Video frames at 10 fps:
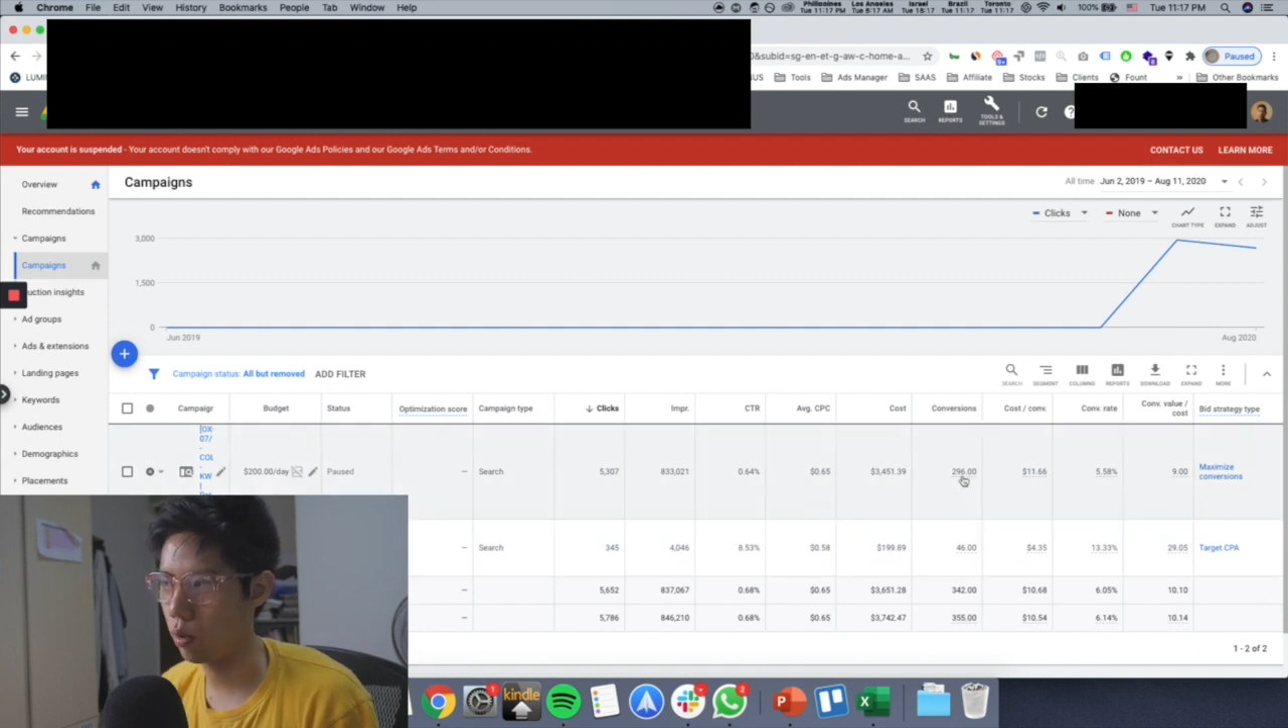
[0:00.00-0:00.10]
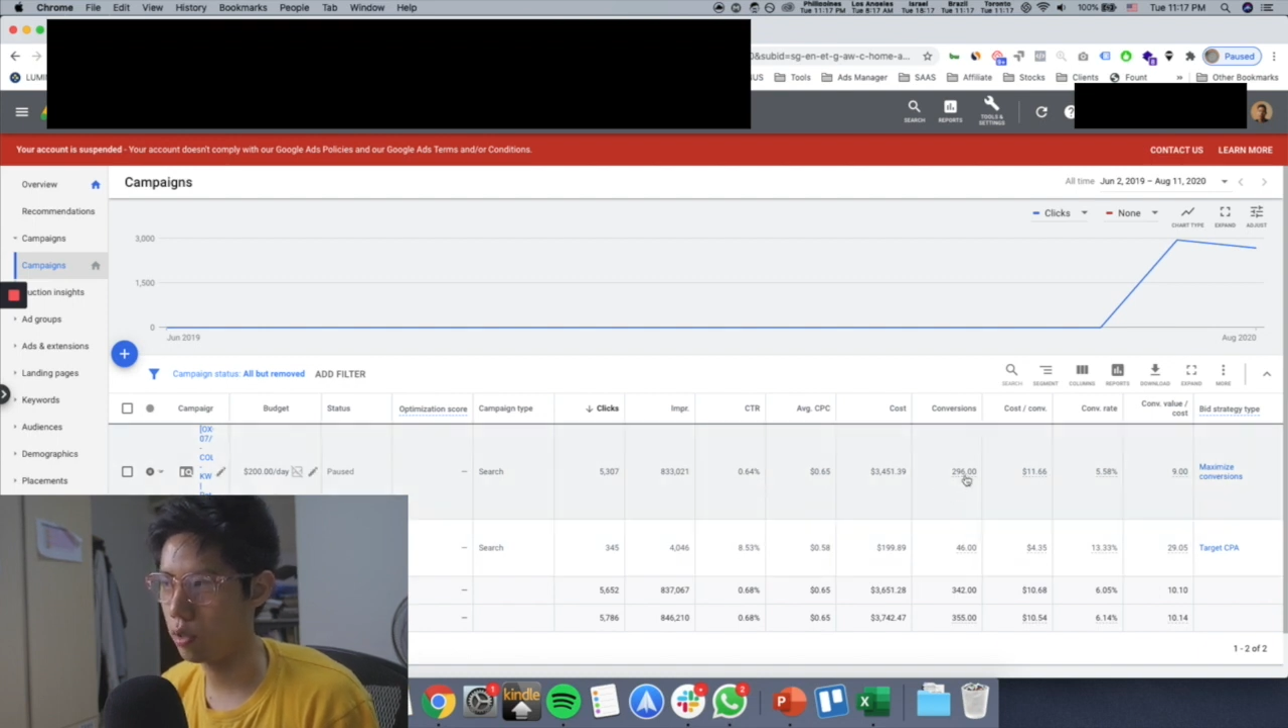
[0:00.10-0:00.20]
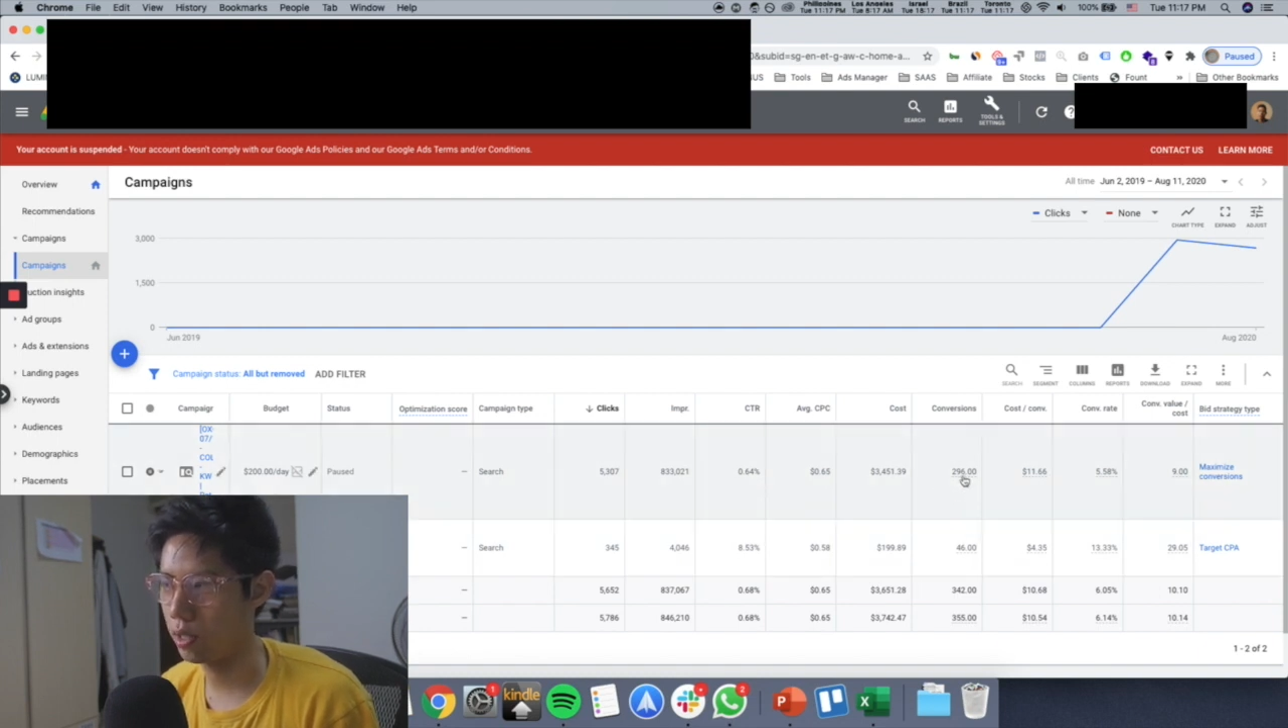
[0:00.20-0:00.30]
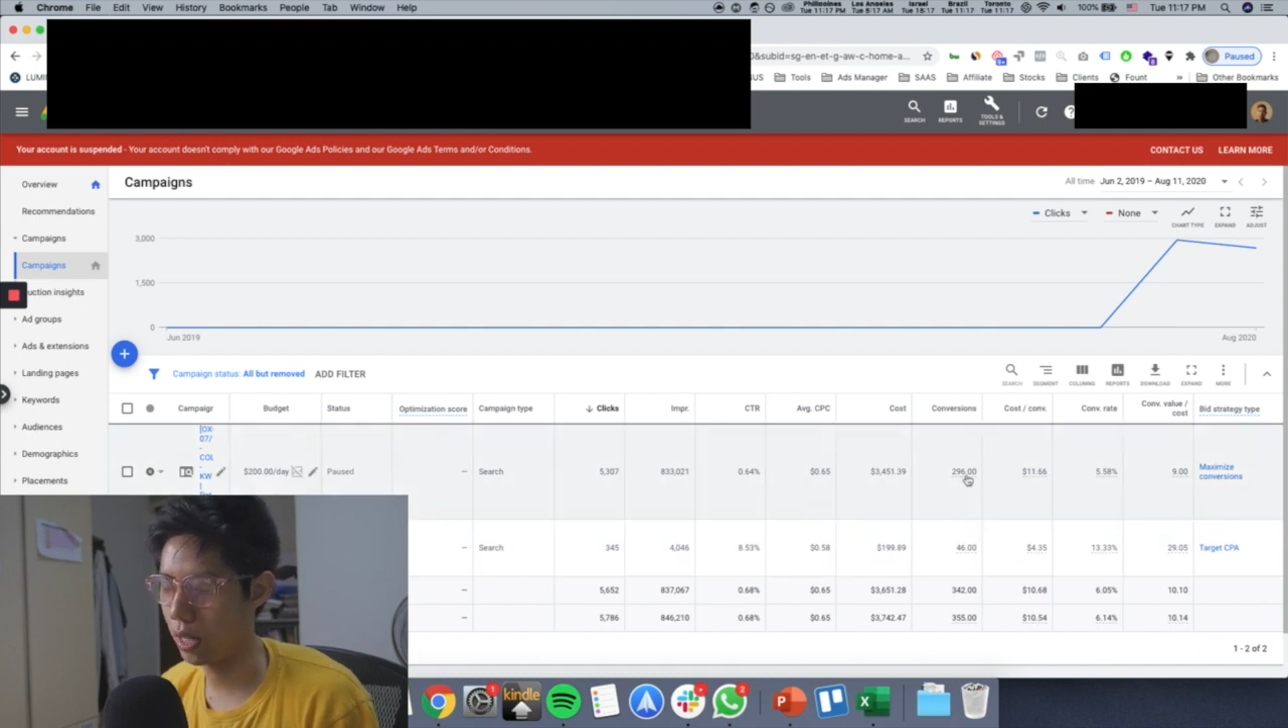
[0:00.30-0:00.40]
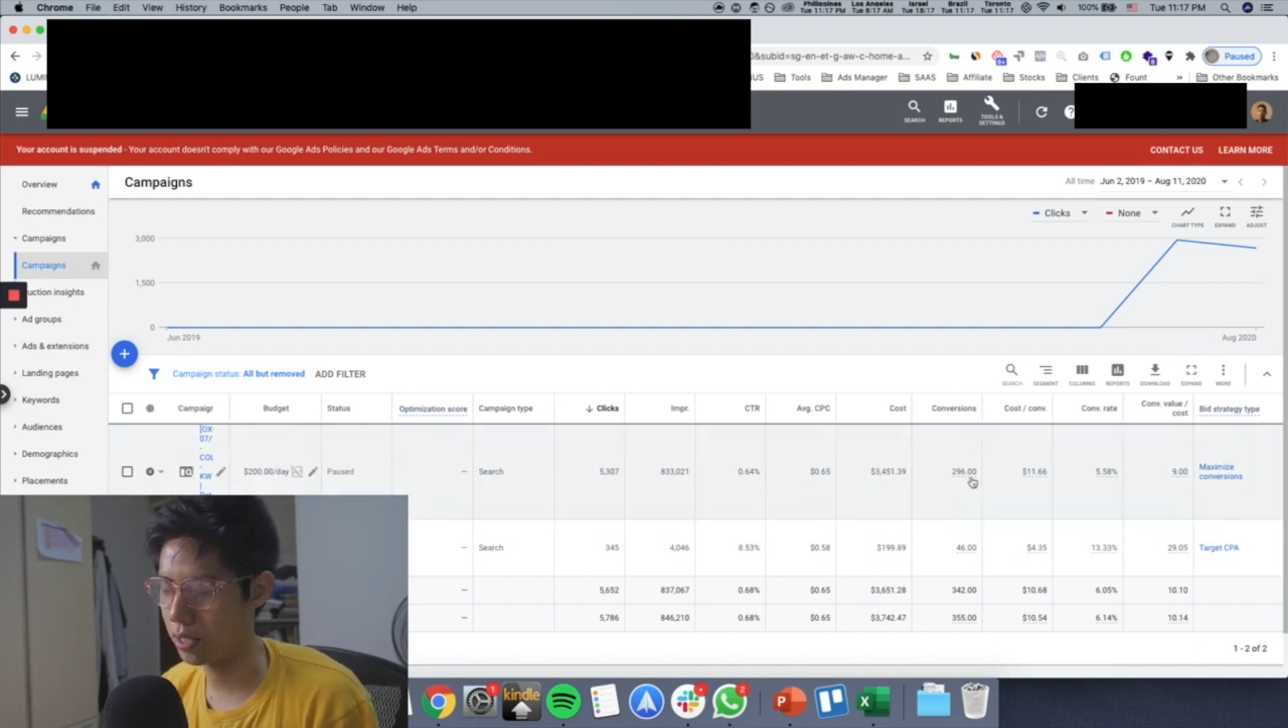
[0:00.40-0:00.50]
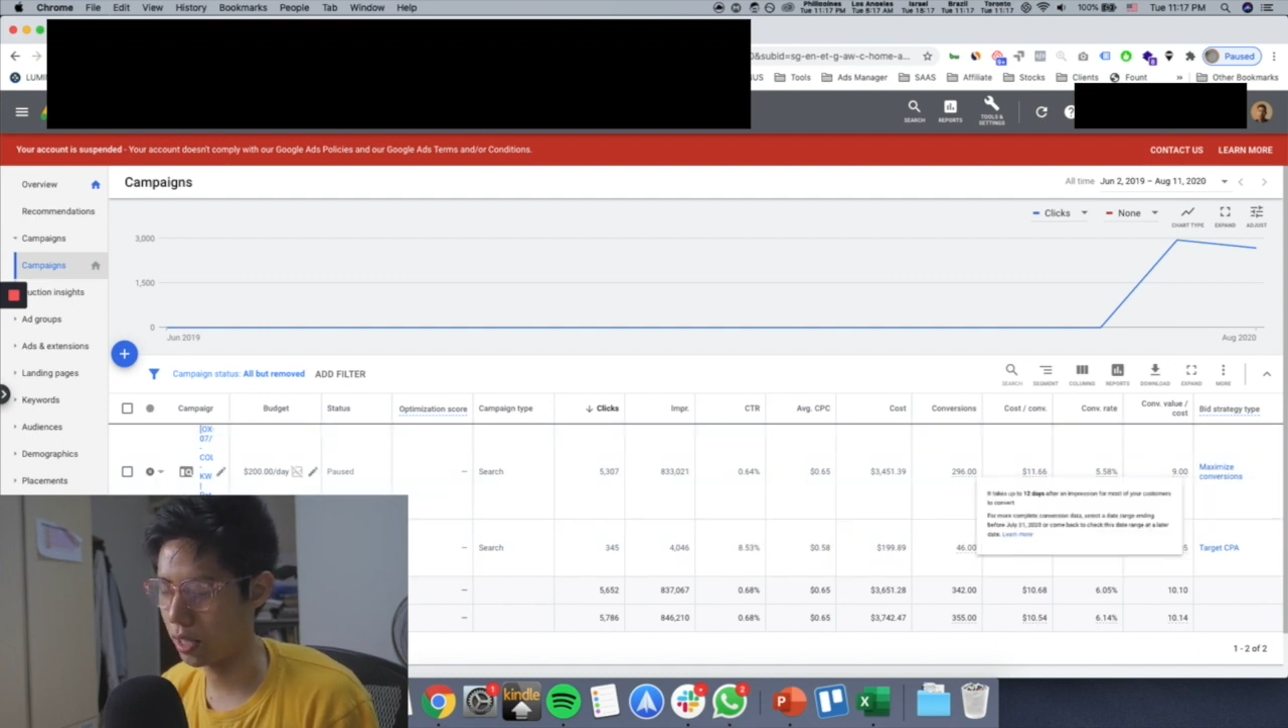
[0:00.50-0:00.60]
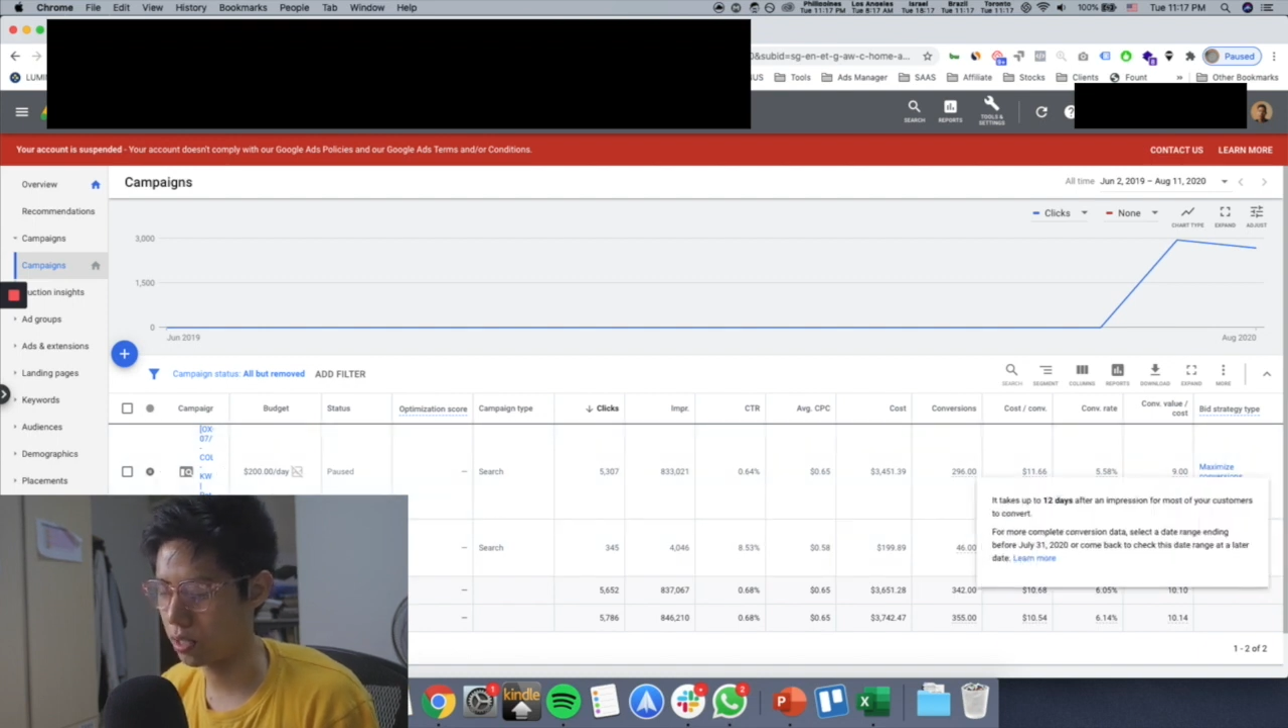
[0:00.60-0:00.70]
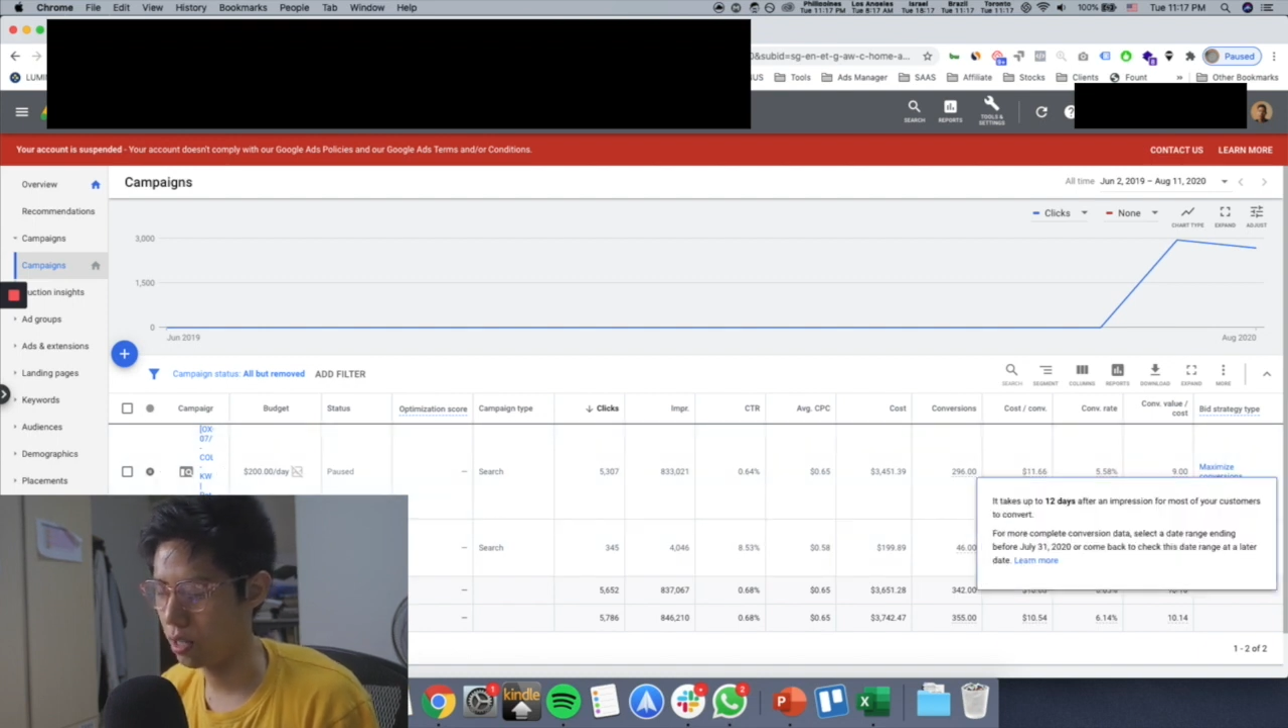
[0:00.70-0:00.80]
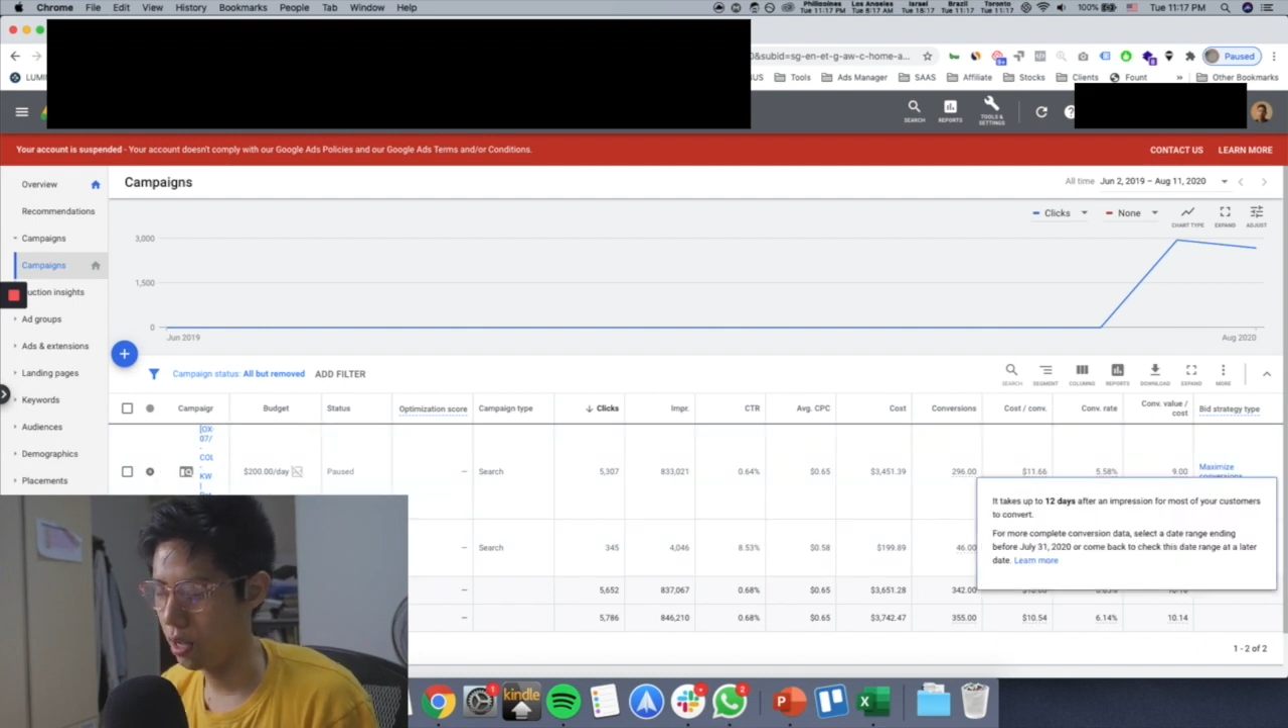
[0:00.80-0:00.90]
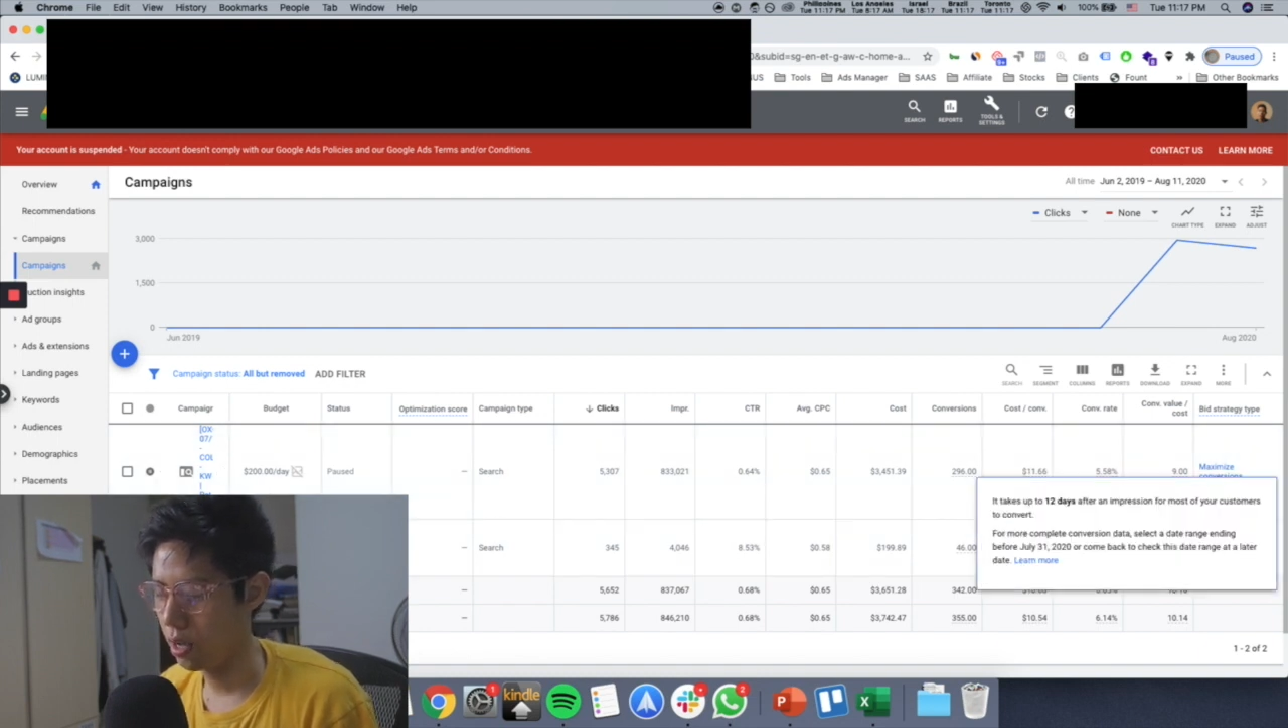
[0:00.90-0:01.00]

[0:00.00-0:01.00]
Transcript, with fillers: hundred ninety six